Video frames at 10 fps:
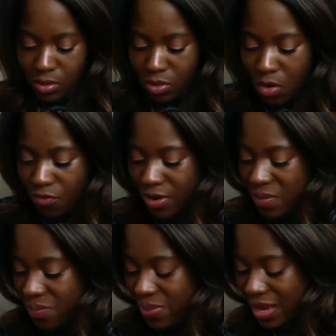not
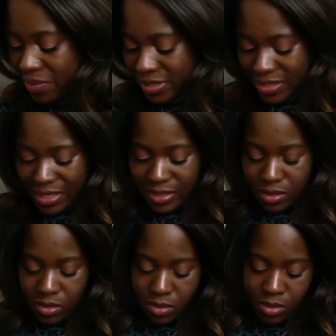very
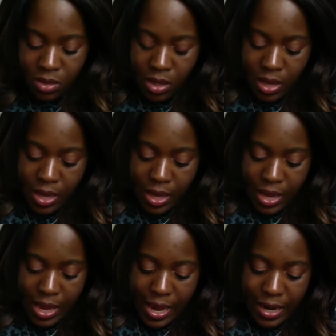pigmented
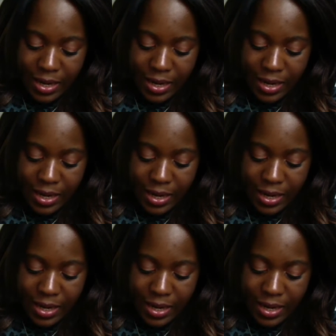and